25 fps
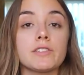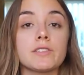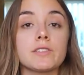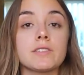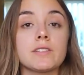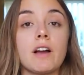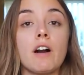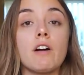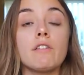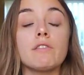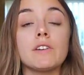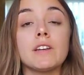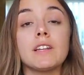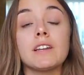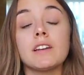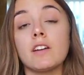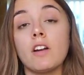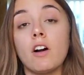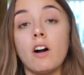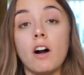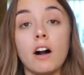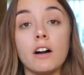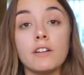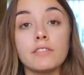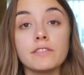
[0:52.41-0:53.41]
yourself in an
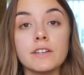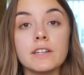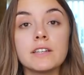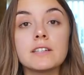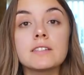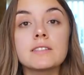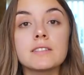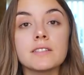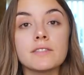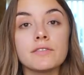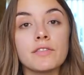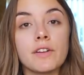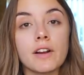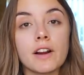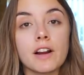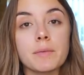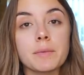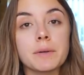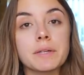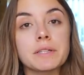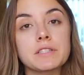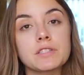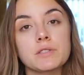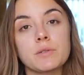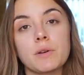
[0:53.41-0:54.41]
office
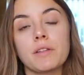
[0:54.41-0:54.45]
environment.